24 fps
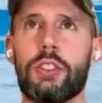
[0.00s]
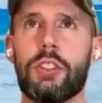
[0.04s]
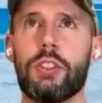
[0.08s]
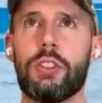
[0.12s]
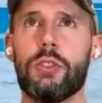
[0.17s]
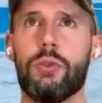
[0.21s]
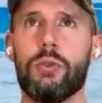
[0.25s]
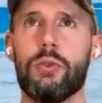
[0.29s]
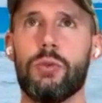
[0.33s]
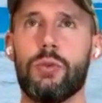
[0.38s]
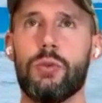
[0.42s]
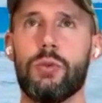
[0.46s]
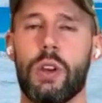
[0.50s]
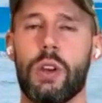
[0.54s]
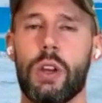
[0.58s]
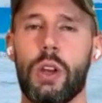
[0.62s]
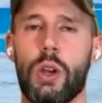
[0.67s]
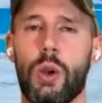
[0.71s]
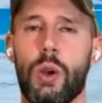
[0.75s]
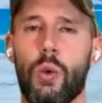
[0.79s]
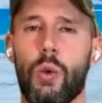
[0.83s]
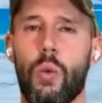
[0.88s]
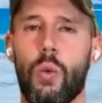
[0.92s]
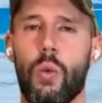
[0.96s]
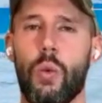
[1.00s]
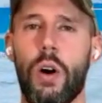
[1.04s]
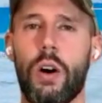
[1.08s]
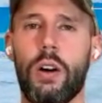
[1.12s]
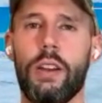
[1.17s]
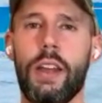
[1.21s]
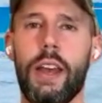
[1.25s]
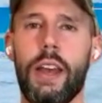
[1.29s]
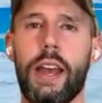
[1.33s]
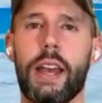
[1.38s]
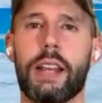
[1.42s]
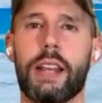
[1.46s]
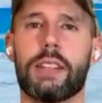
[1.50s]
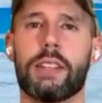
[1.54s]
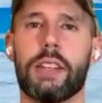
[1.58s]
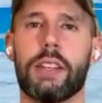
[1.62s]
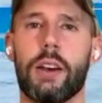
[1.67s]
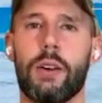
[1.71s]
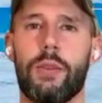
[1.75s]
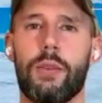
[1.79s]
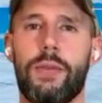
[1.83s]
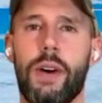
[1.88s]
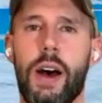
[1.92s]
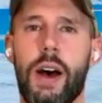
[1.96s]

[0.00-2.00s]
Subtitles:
2, 1. Exhale.